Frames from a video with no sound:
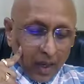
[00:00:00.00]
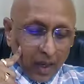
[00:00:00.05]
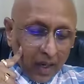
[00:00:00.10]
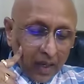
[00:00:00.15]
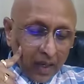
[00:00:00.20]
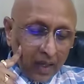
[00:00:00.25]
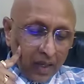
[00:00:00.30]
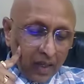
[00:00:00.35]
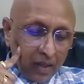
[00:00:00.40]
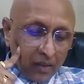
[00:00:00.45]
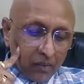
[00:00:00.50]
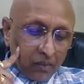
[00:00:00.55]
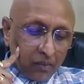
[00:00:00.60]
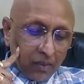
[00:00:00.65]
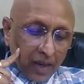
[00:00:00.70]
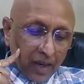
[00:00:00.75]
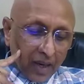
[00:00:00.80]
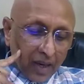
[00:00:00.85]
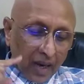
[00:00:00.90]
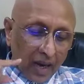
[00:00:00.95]
And
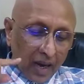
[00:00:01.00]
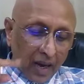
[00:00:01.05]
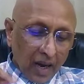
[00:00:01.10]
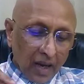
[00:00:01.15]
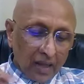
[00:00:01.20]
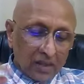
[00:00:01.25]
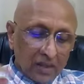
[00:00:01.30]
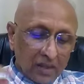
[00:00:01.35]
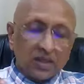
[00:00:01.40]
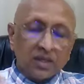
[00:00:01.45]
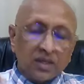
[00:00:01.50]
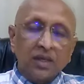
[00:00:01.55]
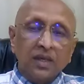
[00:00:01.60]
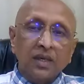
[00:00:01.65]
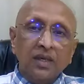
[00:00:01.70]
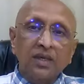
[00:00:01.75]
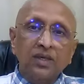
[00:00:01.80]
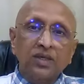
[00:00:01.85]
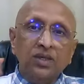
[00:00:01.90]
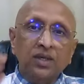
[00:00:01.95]
when I asked the
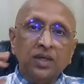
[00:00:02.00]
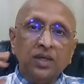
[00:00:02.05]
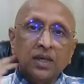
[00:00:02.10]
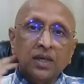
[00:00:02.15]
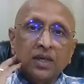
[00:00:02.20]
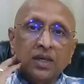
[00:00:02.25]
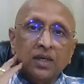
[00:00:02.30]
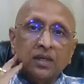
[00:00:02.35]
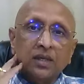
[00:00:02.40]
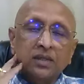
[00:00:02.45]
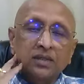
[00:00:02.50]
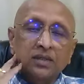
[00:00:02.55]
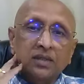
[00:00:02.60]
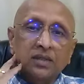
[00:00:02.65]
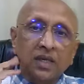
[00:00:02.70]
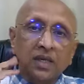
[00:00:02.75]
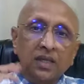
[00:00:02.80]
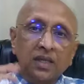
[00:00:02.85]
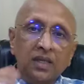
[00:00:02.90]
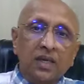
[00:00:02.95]
history, he
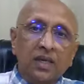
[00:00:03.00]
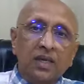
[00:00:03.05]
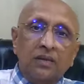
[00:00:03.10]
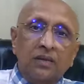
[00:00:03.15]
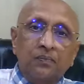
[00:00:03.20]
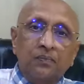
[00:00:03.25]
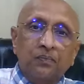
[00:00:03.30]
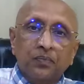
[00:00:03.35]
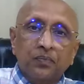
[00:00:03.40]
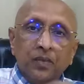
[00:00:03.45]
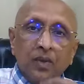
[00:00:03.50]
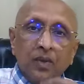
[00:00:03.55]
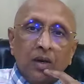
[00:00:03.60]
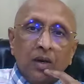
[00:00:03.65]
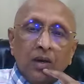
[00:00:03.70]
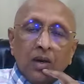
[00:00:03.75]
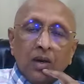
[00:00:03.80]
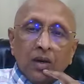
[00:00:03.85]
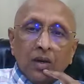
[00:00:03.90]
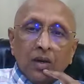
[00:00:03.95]
said that,
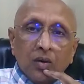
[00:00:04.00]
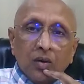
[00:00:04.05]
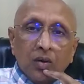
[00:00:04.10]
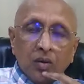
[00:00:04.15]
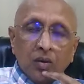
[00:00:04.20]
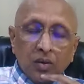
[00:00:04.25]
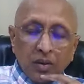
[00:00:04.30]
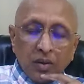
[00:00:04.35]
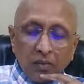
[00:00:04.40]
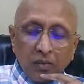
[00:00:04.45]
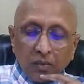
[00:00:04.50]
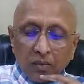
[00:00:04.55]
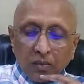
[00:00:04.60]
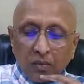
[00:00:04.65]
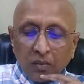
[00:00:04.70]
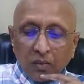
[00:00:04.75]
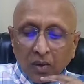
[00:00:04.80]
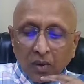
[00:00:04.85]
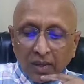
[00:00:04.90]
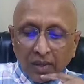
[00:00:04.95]
"Doctor,
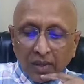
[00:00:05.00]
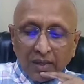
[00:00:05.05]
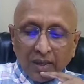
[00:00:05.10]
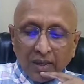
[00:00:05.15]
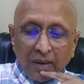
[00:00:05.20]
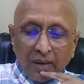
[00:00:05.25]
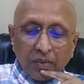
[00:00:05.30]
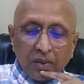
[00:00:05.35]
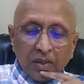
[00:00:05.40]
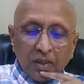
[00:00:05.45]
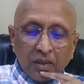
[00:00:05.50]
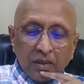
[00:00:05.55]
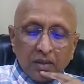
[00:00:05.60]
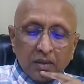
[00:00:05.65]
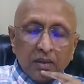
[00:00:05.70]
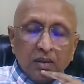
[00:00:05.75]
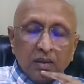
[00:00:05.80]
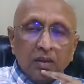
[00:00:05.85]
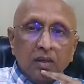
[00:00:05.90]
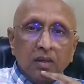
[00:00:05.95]
what has happened?
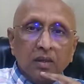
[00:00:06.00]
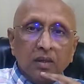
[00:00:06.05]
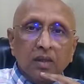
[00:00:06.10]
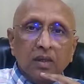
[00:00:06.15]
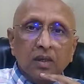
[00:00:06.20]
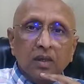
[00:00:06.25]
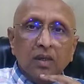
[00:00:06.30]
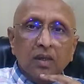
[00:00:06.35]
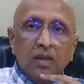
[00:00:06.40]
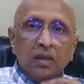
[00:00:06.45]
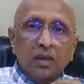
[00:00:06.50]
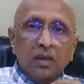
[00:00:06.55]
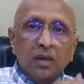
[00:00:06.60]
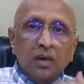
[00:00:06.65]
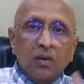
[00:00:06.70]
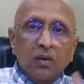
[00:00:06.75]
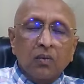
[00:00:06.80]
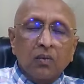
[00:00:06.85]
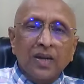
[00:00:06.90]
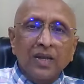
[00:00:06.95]

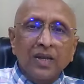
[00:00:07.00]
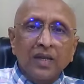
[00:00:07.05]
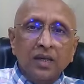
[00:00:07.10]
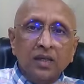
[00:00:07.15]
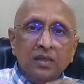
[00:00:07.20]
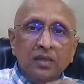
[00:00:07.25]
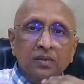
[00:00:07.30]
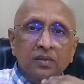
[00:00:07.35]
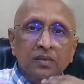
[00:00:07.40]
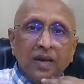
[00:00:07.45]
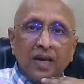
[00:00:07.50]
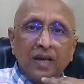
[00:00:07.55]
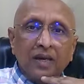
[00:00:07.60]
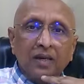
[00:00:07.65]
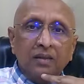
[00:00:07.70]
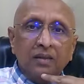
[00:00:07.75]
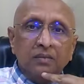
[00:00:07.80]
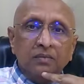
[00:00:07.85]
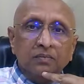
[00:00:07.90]
1 year back,